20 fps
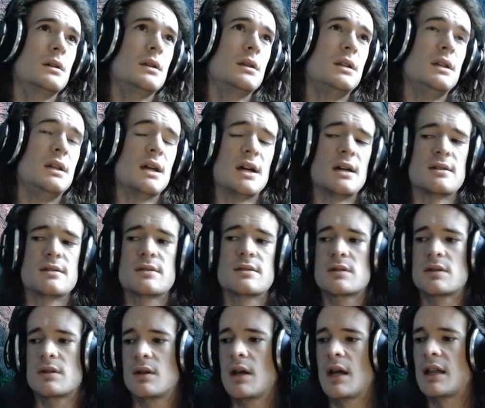
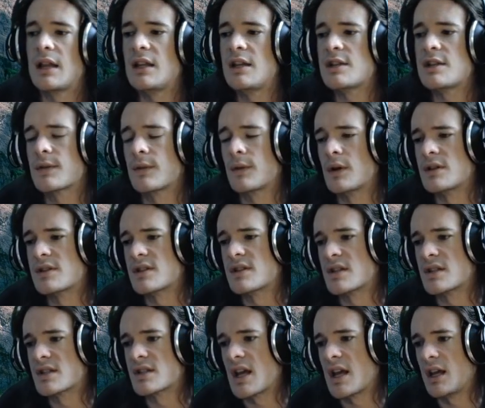yes, at least for a
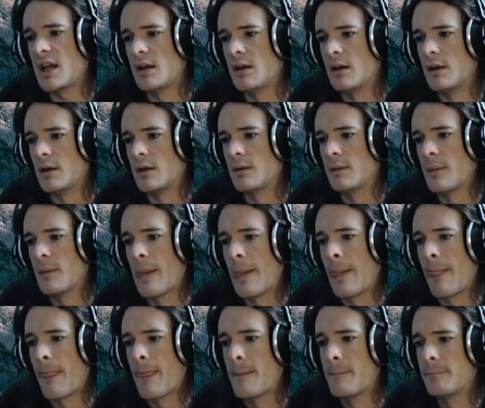sustained
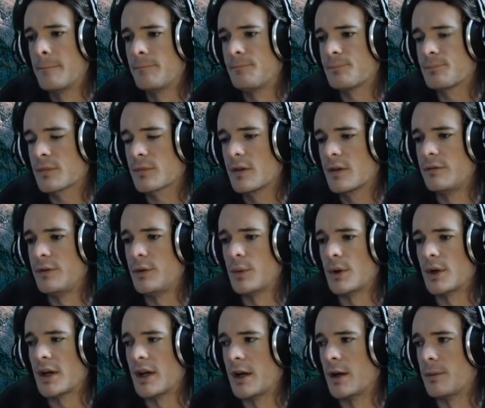
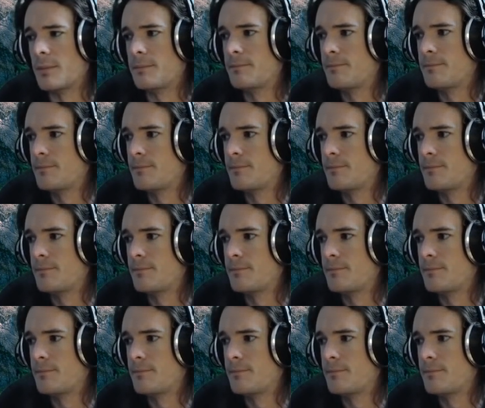viewer count.